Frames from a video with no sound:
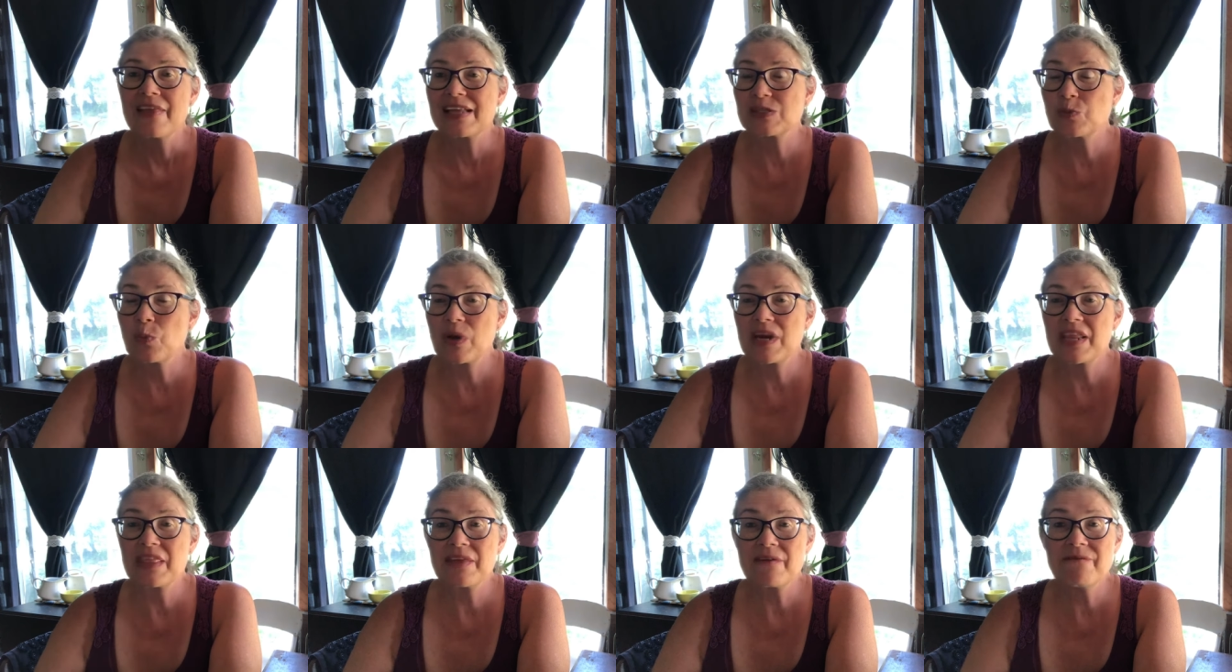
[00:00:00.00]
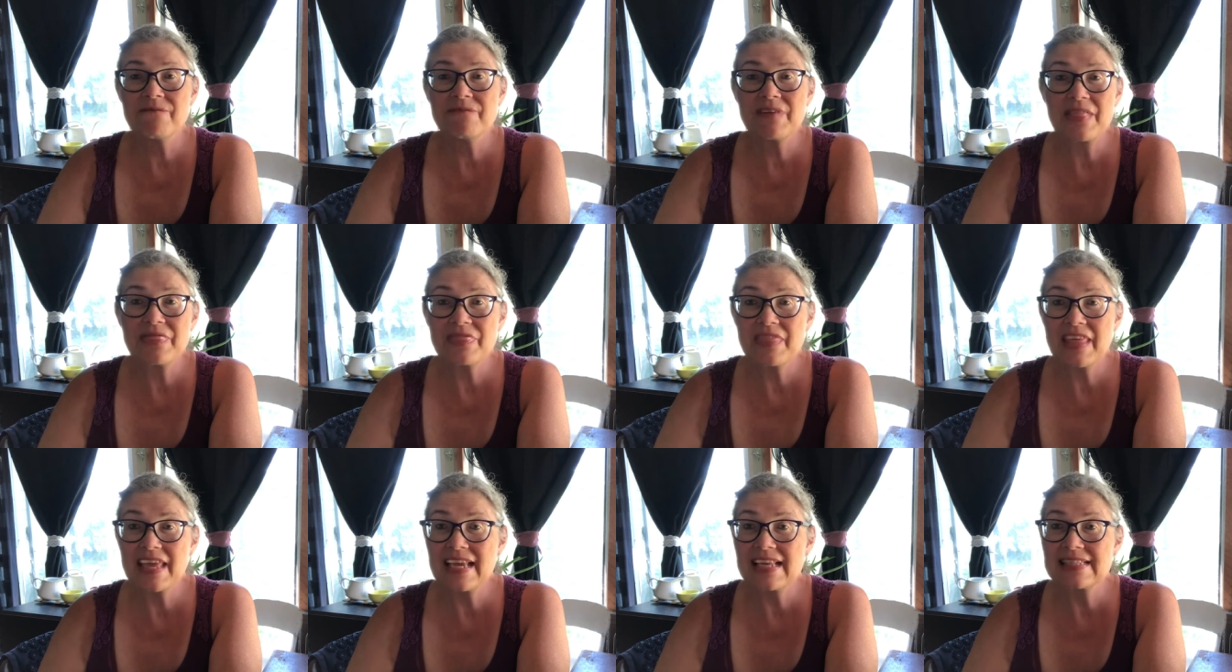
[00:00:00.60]
That's one of the
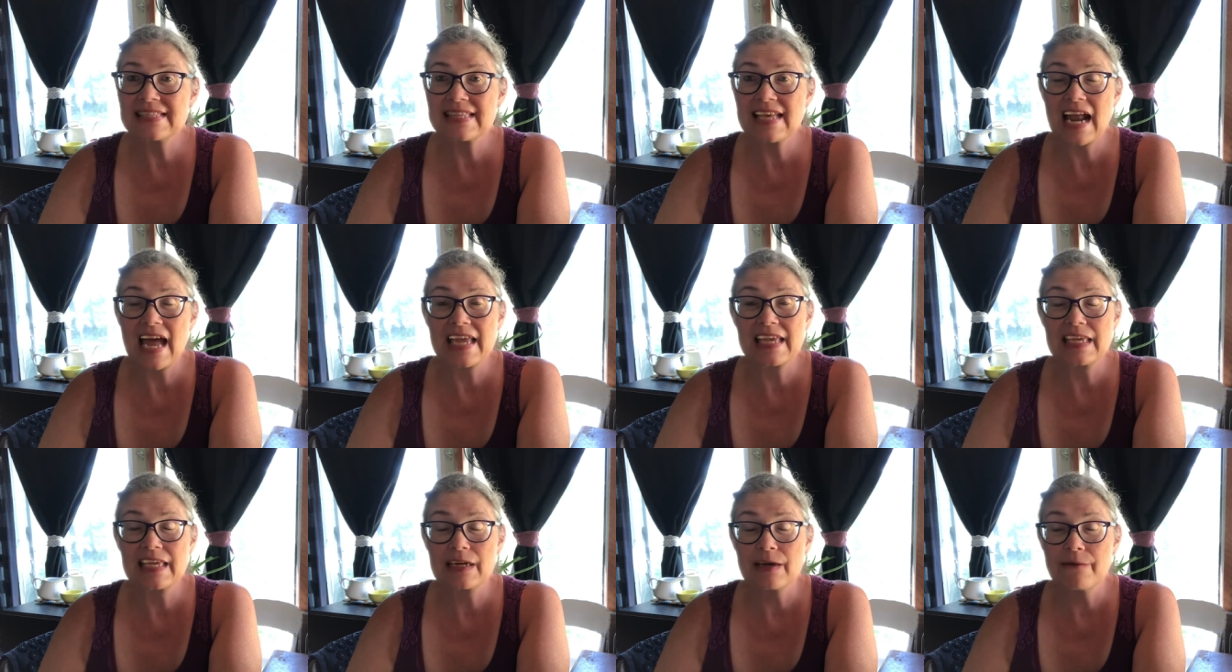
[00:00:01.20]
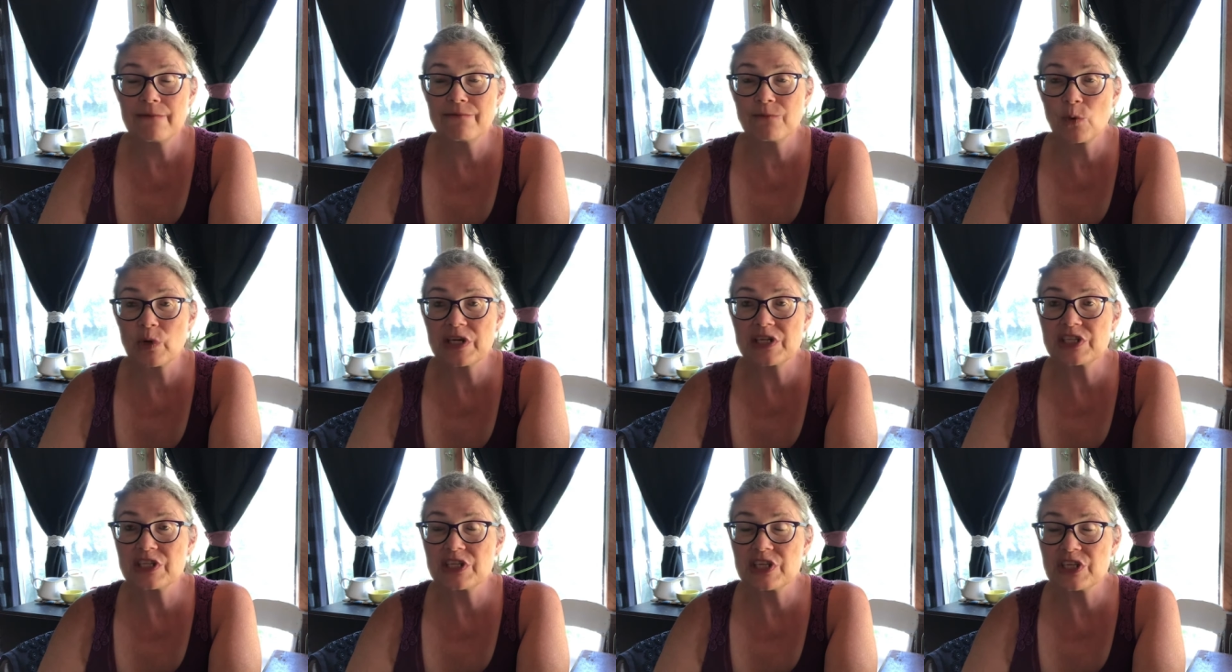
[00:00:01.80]
fun things that I can
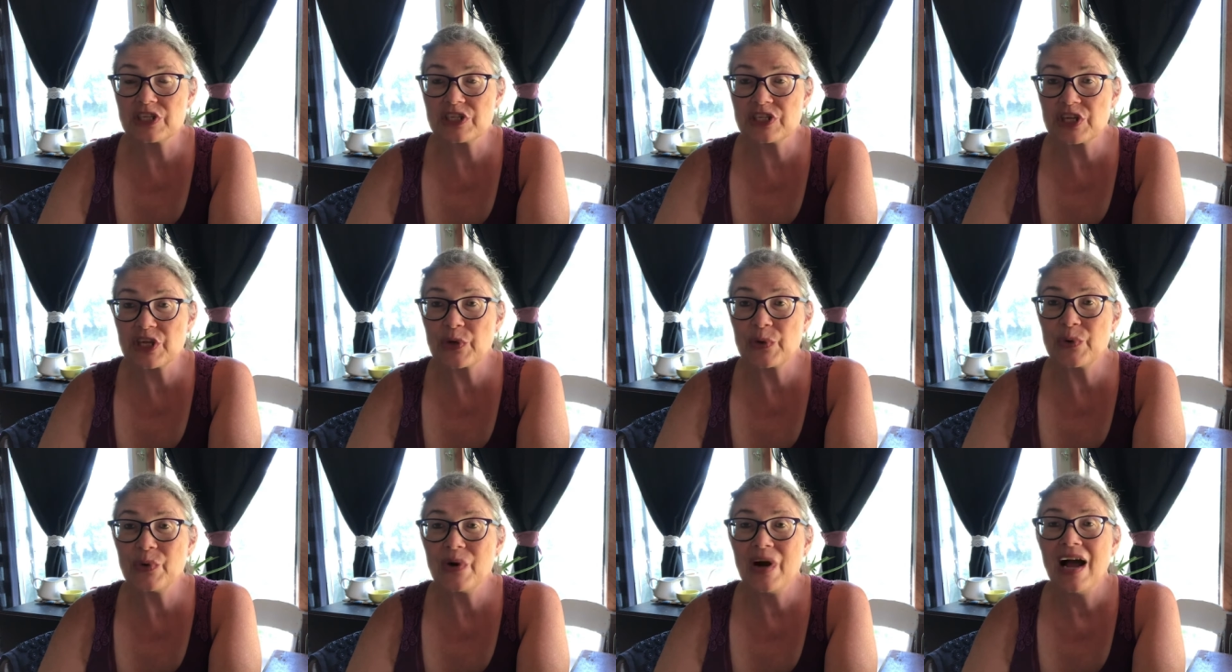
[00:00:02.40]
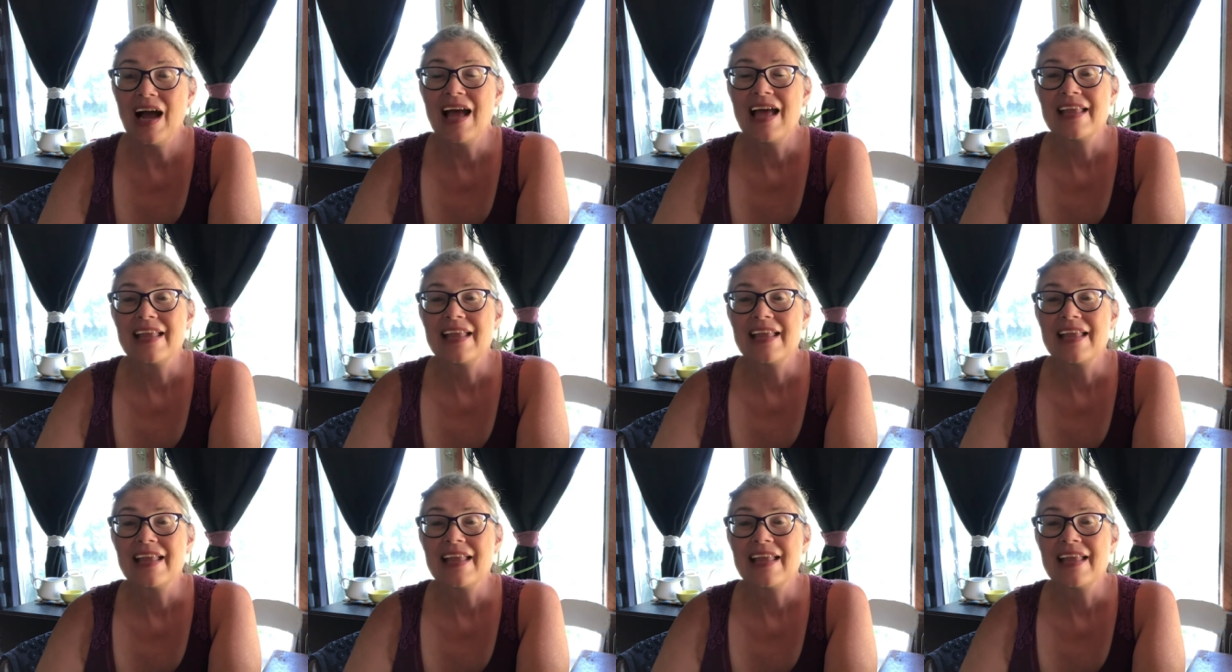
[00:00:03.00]
afford to do